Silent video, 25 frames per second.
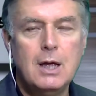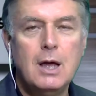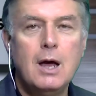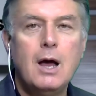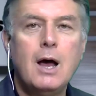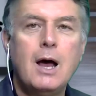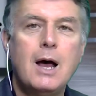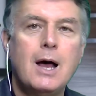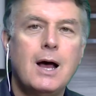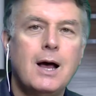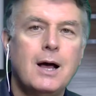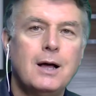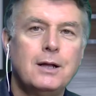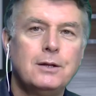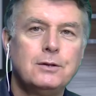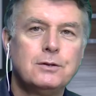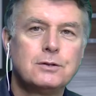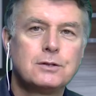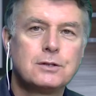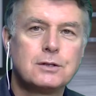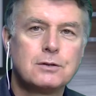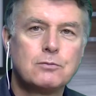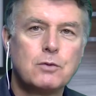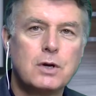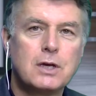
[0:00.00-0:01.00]
And
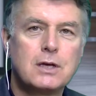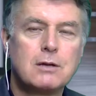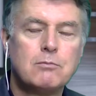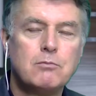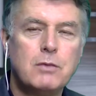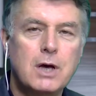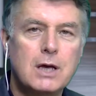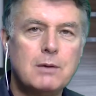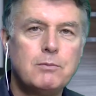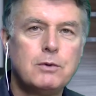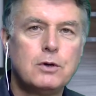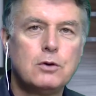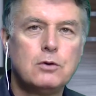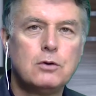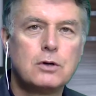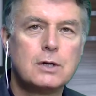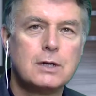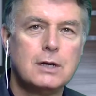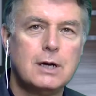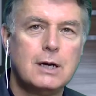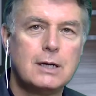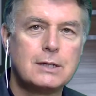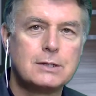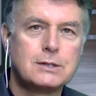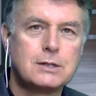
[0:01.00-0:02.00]
we can maybe
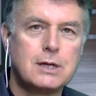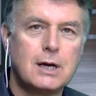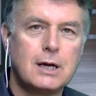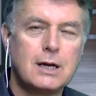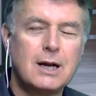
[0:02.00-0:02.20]
organise that.